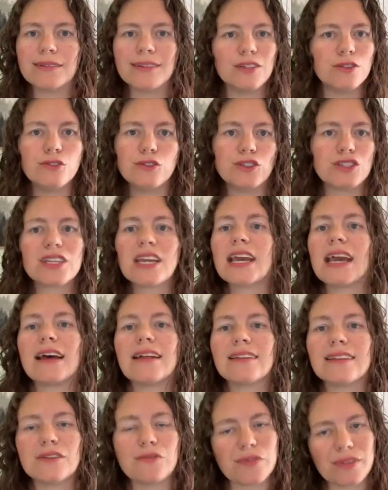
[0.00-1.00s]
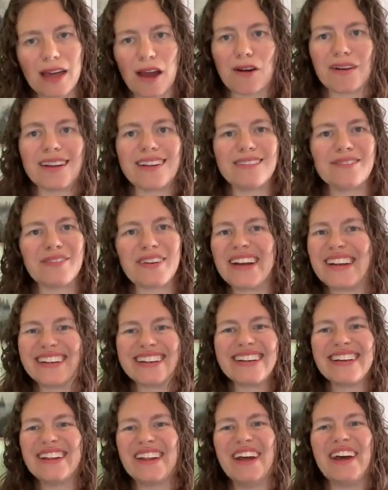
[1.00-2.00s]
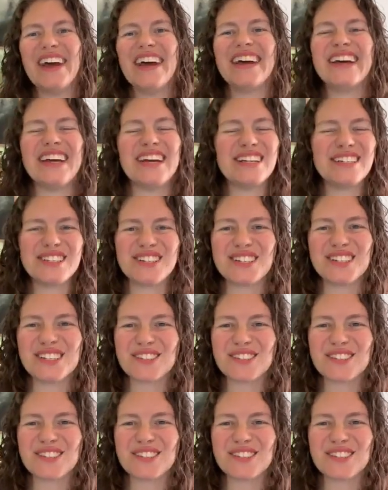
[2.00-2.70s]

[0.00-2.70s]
You just can't live without it, right? It's